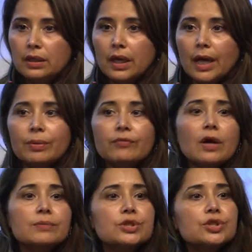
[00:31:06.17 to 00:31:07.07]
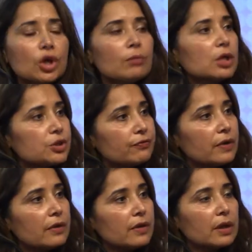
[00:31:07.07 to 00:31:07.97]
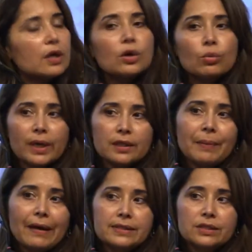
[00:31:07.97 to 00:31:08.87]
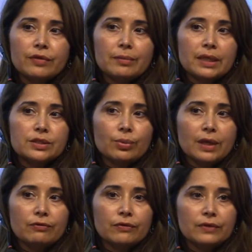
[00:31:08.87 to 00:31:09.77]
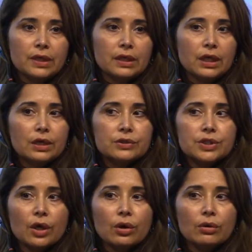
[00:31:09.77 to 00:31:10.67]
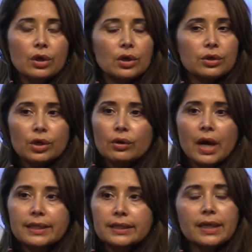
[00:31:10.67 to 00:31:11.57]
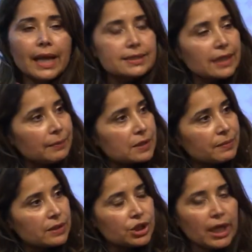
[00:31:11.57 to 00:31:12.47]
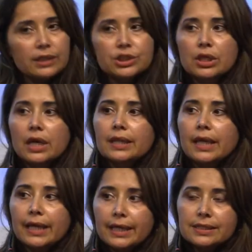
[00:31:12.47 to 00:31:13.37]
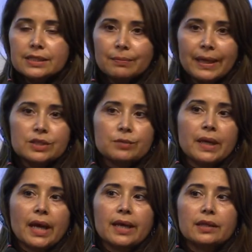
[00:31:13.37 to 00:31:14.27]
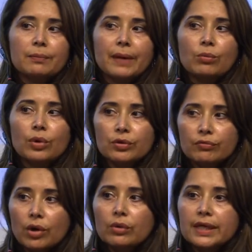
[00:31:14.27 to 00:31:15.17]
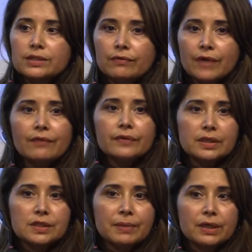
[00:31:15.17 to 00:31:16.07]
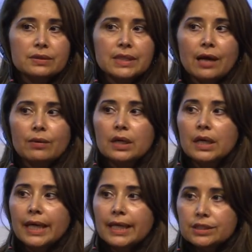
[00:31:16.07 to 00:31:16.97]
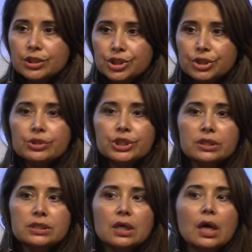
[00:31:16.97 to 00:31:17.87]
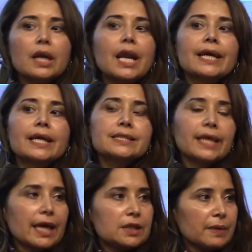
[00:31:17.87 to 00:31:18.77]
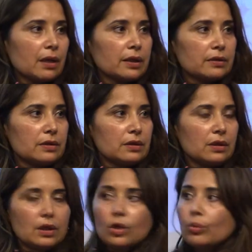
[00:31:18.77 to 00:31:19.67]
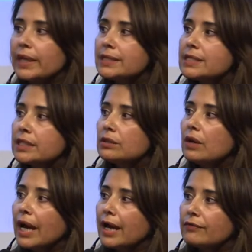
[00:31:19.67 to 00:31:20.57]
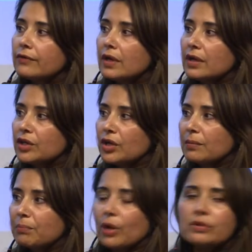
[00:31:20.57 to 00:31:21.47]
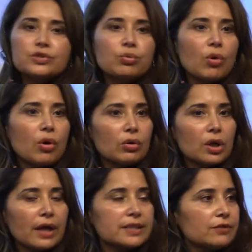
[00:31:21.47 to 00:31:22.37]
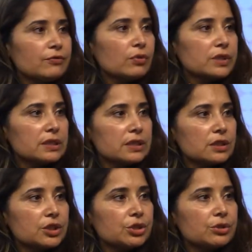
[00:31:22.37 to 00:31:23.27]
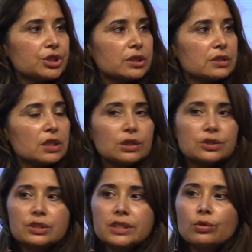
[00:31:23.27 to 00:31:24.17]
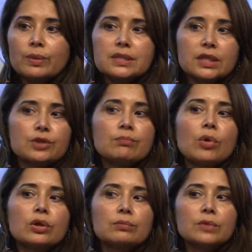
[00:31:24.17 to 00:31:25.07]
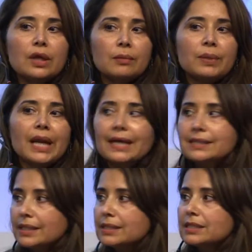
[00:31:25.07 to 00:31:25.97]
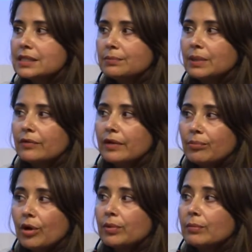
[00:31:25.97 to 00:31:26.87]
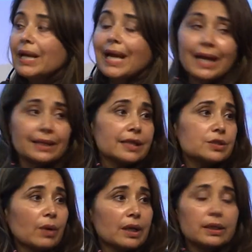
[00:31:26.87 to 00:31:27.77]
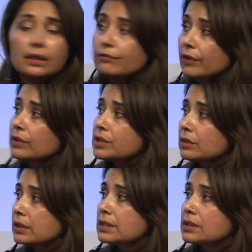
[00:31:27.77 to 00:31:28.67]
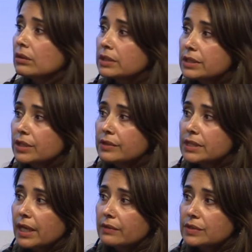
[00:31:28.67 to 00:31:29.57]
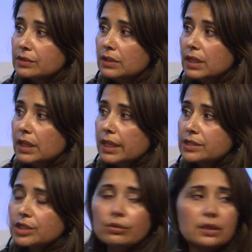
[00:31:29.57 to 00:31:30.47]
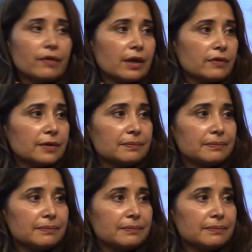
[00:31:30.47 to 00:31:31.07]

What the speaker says: And we've come so much further with the Paris Agreement in 2015. Mm. So, you know, I think the landscape has been changed. Mm. There is a debate to be had about what the role is of governance, because our institutions are lagging decades behind. Mm. We still have, you know, post-war 1940s institutions to deal with such a modern, complex, interdisciplinary problem. And that's why I think a focus on the Security Council is totally relevant.